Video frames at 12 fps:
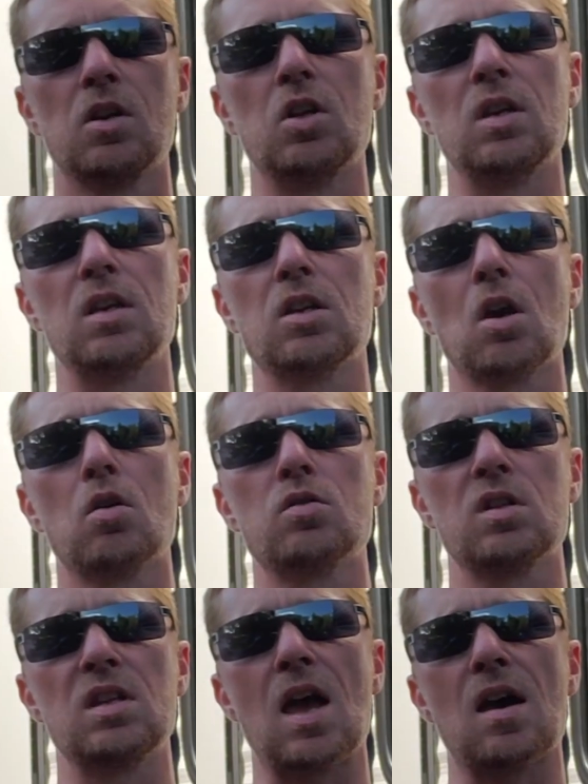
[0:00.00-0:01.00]
you need to go to
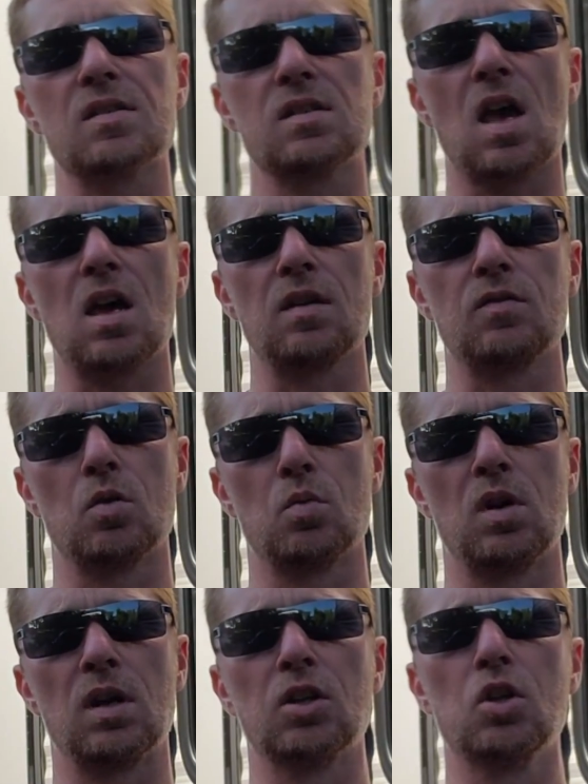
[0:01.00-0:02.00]
the outside of your
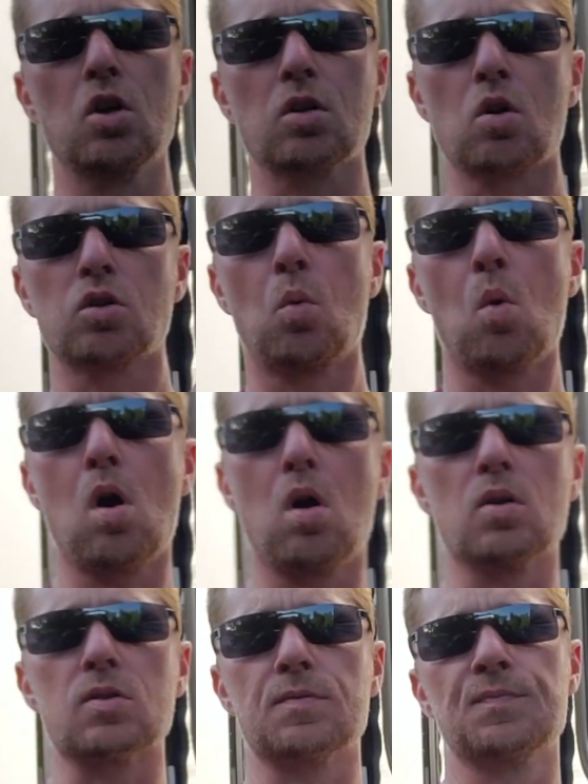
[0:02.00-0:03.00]
rig and look on the
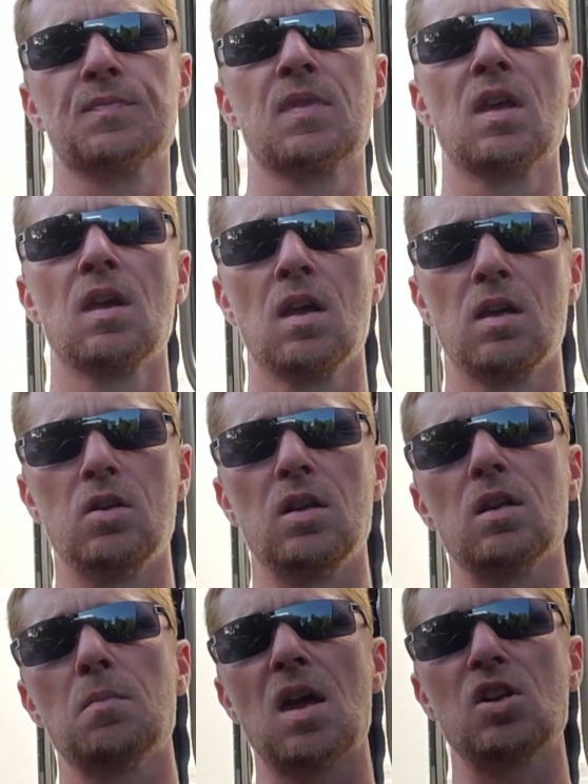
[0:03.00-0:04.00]
walls. You need
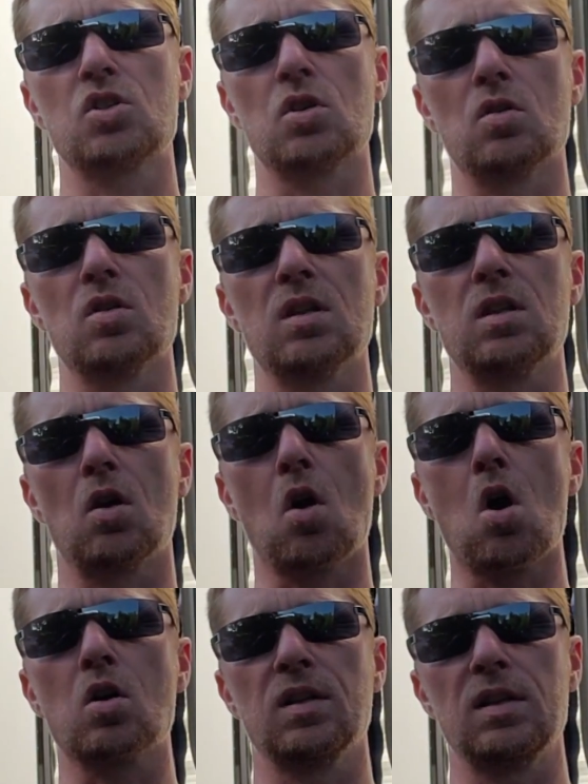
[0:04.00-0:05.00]
to make sure that they're
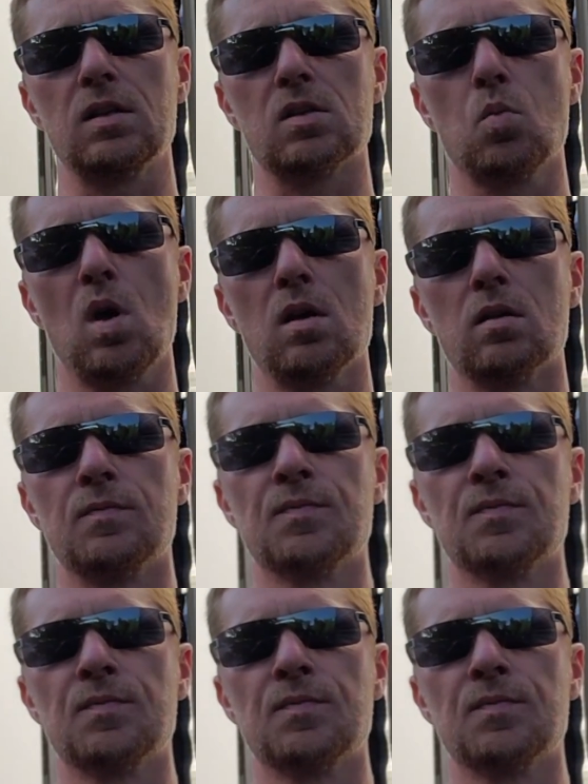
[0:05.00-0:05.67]
all clean as well.